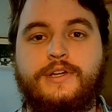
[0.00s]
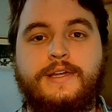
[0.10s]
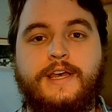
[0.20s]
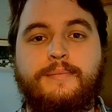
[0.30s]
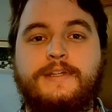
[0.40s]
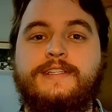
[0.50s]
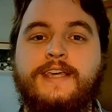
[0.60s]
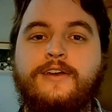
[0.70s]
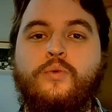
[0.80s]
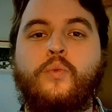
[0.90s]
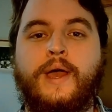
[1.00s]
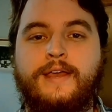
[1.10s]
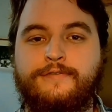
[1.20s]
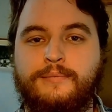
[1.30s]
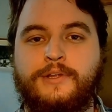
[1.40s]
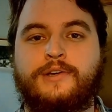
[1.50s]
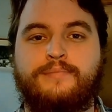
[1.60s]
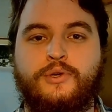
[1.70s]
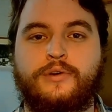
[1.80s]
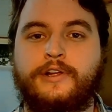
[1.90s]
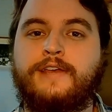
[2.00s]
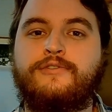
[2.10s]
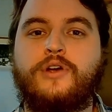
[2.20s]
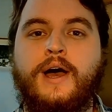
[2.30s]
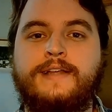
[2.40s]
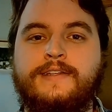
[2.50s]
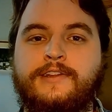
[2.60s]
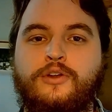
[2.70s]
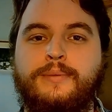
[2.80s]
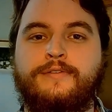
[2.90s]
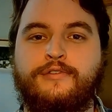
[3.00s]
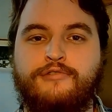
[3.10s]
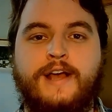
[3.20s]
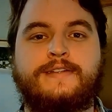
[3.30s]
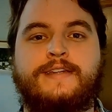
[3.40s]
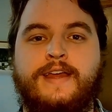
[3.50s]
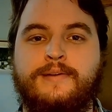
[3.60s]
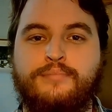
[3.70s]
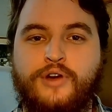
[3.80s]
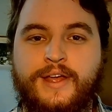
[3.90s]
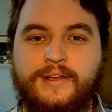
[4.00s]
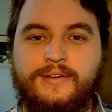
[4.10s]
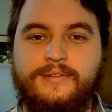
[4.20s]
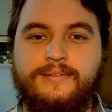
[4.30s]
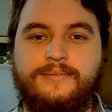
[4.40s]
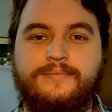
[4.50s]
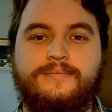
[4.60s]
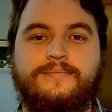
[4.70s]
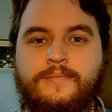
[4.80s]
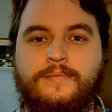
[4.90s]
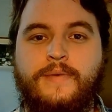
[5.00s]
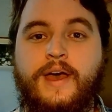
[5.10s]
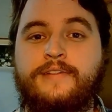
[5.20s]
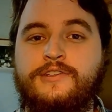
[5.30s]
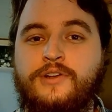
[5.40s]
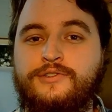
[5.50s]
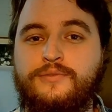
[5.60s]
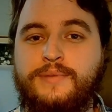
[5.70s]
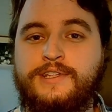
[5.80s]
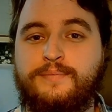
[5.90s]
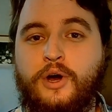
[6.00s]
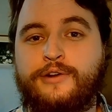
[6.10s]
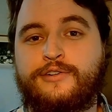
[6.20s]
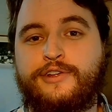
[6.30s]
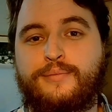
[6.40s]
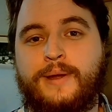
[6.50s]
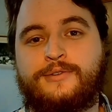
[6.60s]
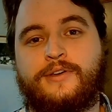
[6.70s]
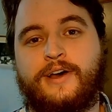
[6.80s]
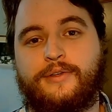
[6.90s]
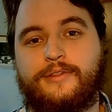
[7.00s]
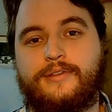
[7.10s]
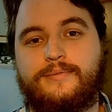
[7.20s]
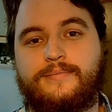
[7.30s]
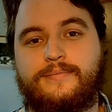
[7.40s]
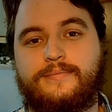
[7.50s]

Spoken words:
It means get away from the computer, give your eyes a little bit of a rest and a break. And this also means monitoring your mental health.